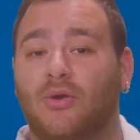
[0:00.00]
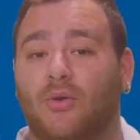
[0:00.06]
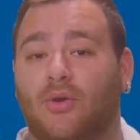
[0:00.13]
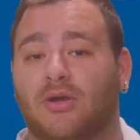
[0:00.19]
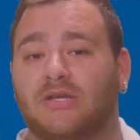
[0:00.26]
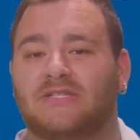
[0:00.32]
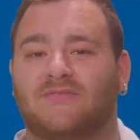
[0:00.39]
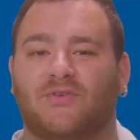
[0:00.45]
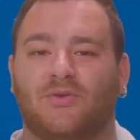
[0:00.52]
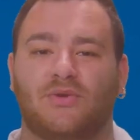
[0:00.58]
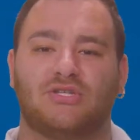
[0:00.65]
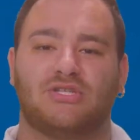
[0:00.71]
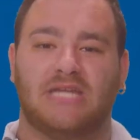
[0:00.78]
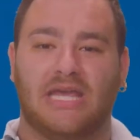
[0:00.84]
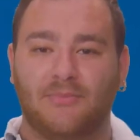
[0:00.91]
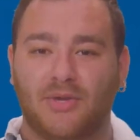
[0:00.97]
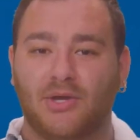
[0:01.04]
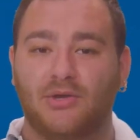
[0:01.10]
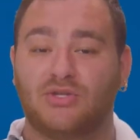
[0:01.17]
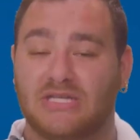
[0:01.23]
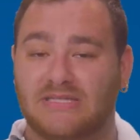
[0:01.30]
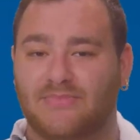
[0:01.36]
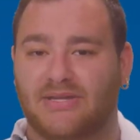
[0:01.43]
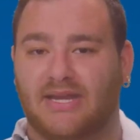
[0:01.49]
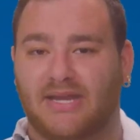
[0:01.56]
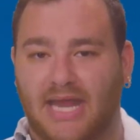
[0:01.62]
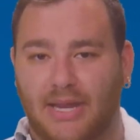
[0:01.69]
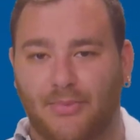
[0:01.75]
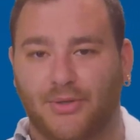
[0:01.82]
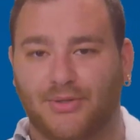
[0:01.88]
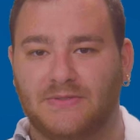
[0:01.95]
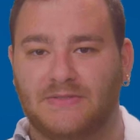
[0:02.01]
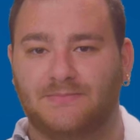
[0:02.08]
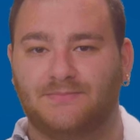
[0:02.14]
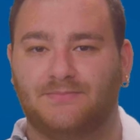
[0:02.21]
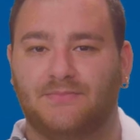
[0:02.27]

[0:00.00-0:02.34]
course for which Name Coach has been enabled.